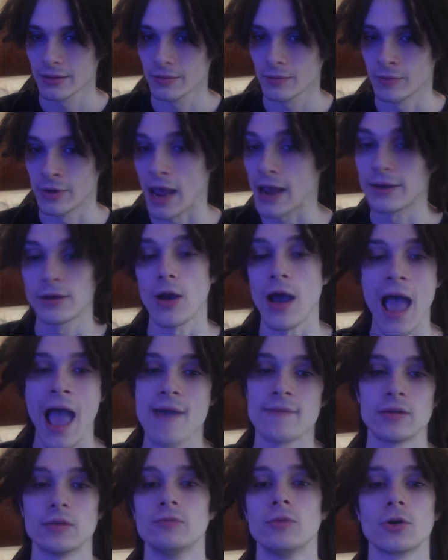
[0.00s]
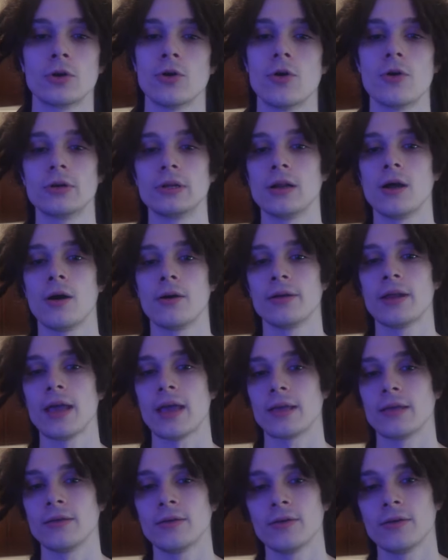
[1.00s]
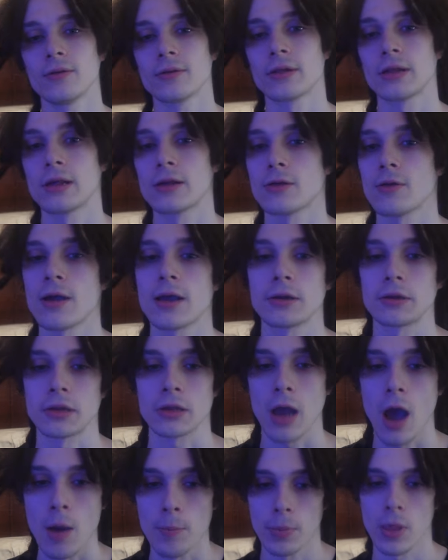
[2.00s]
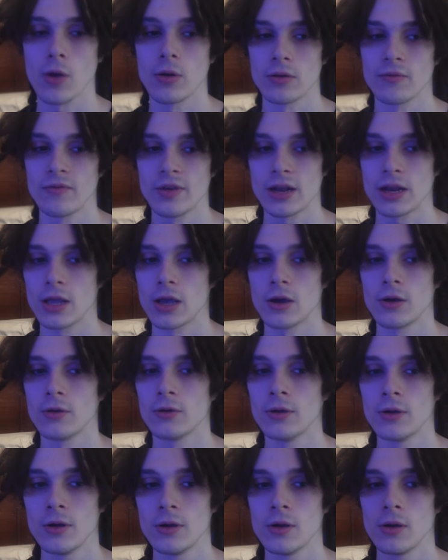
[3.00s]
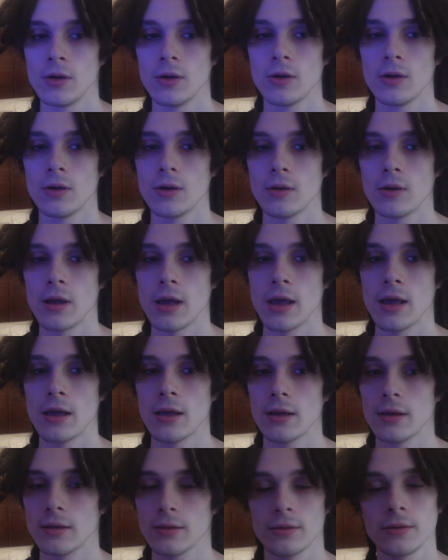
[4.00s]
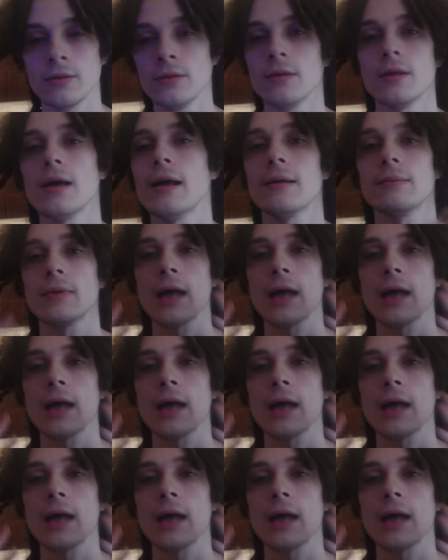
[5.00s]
when I don't I haven't recorded all day. You know what I'm saying? So I could just upload a video you know, I,